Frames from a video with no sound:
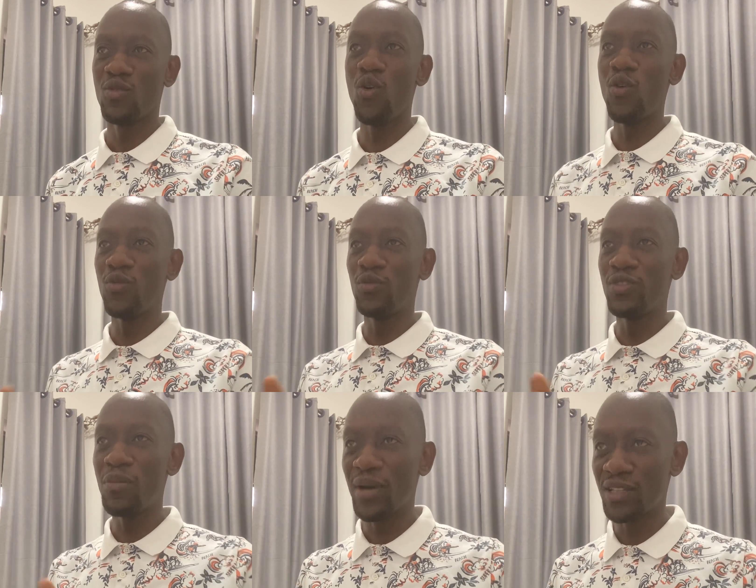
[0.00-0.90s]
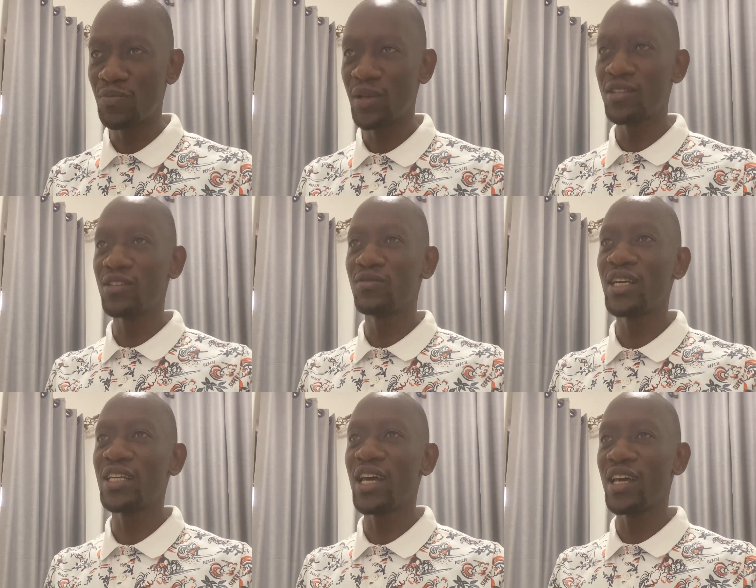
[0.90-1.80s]
of the perspective
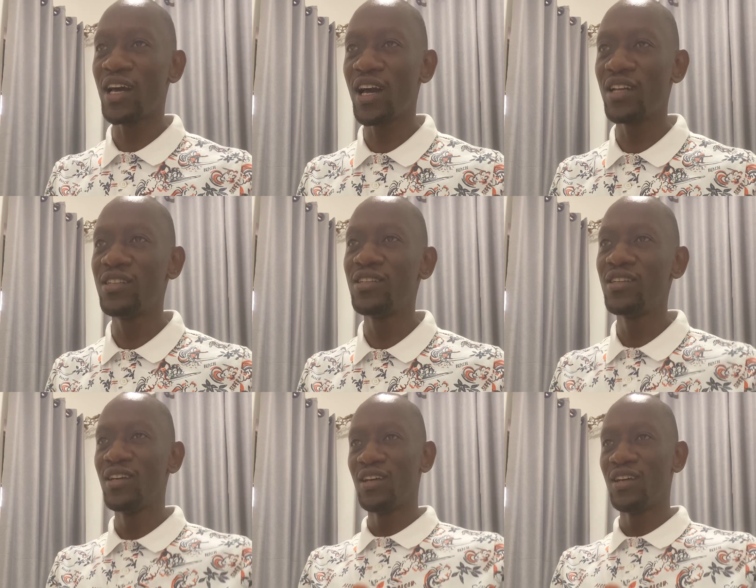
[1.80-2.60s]
that I had